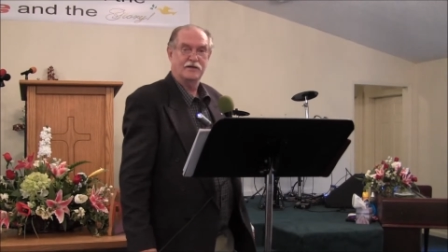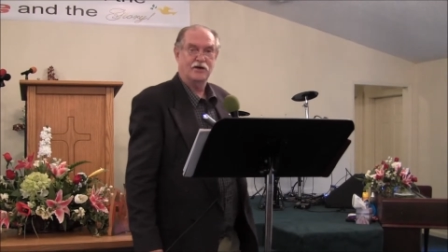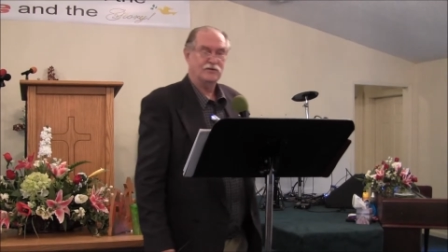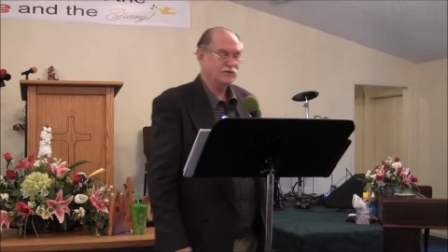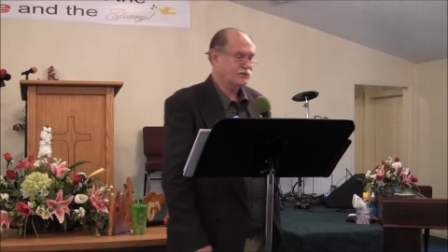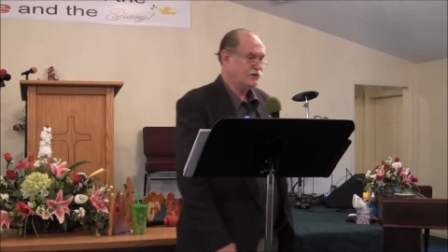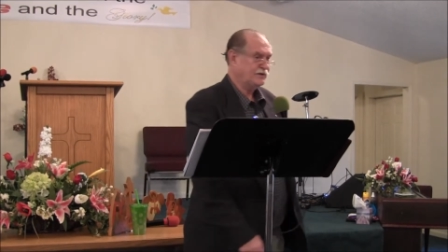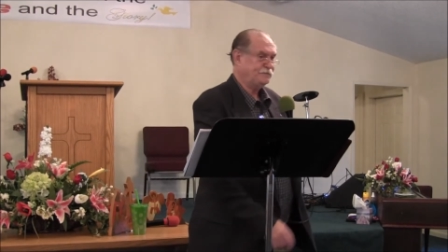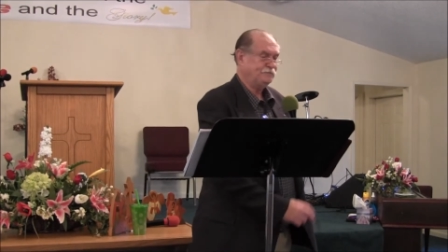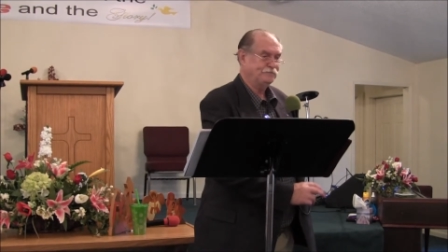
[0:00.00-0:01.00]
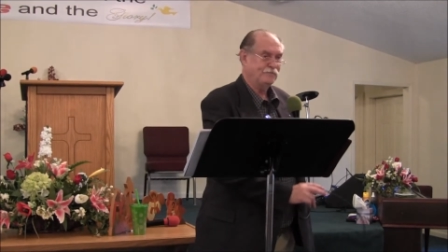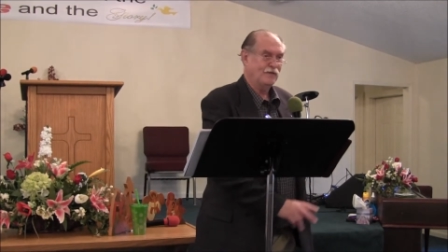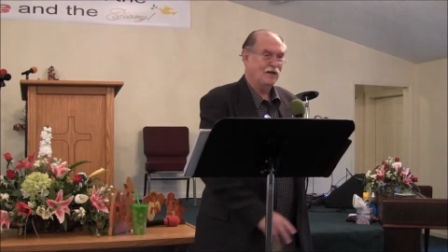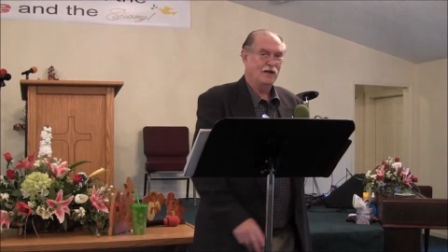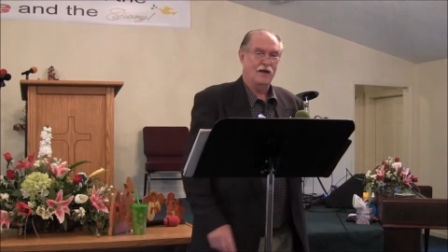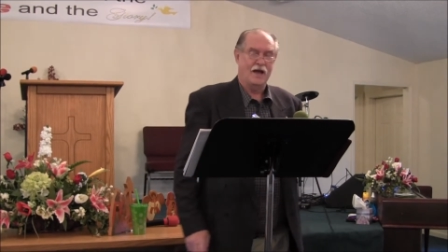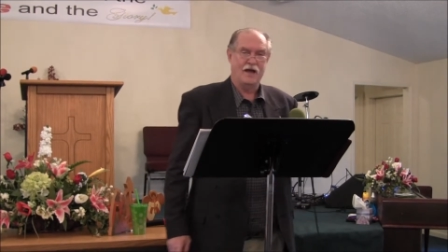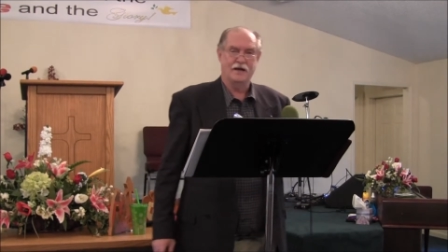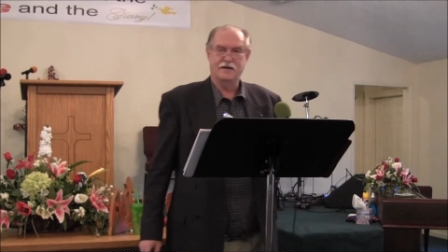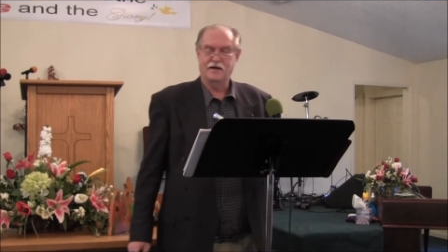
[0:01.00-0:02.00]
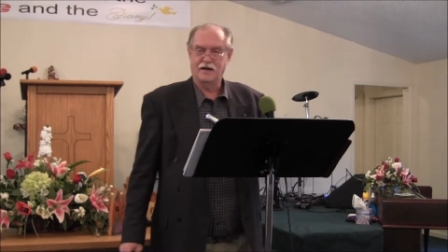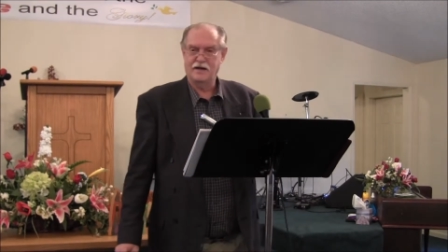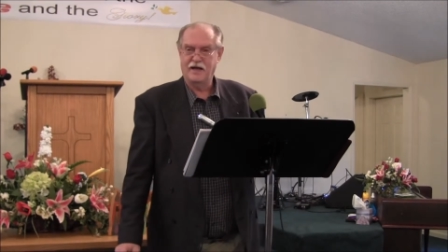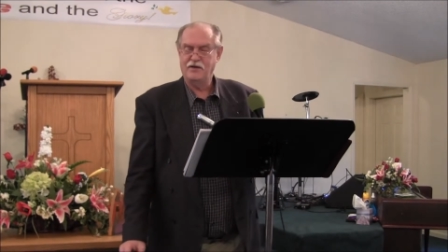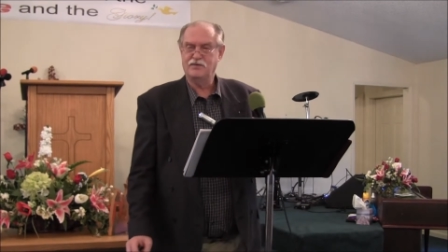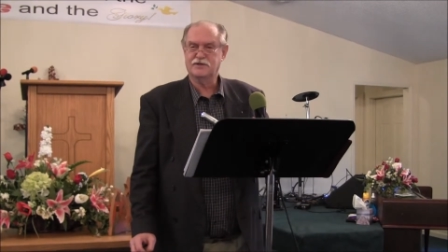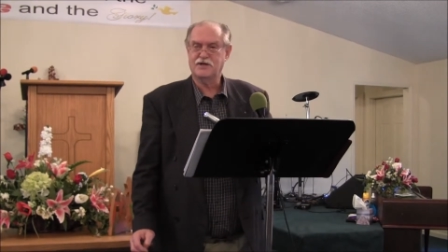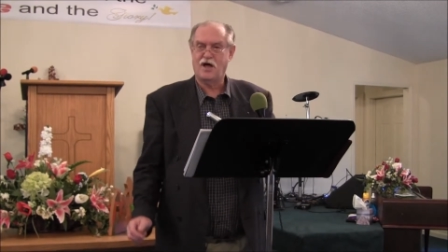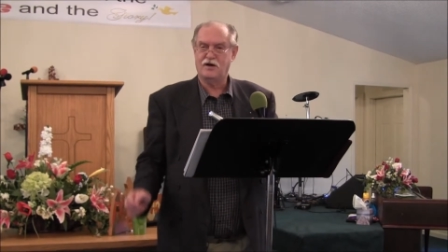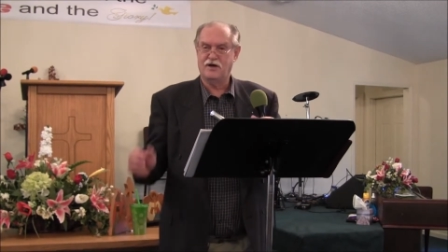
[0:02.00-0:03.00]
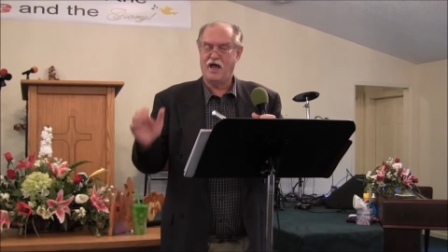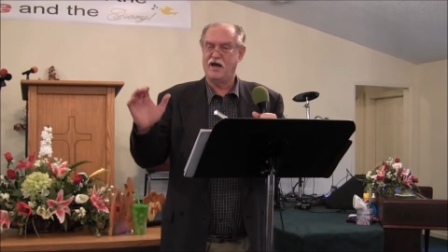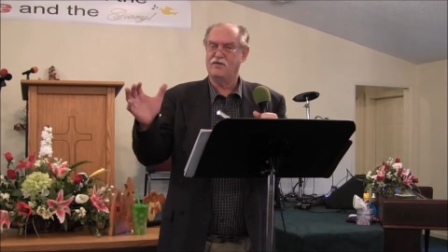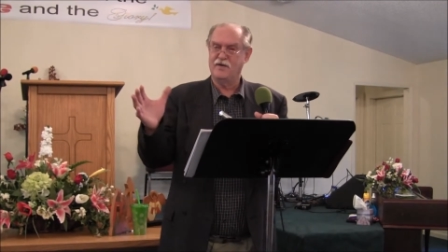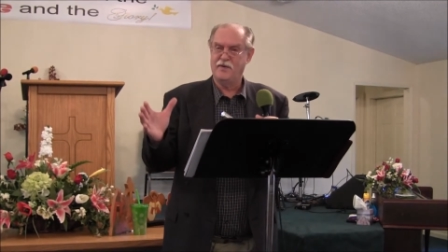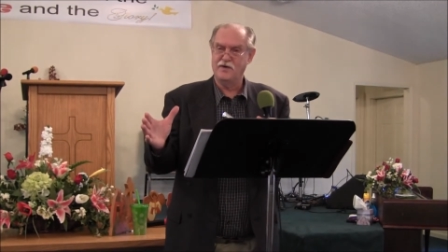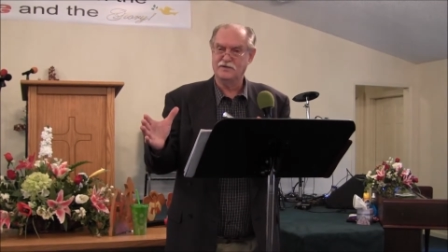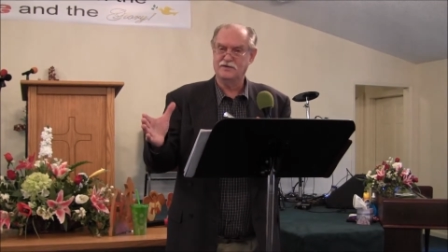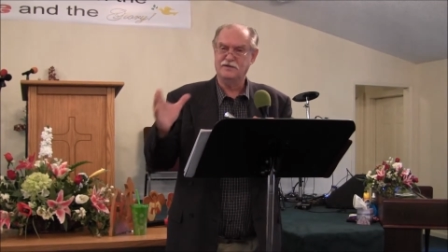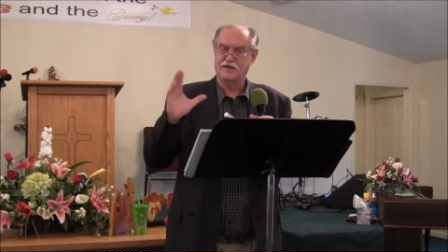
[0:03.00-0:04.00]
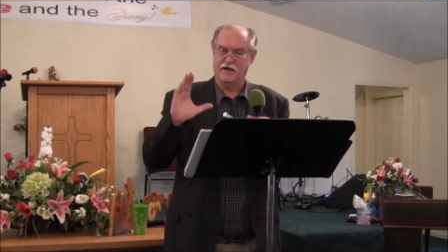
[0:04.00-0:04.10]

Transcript: younger son and and he was not a hairy person.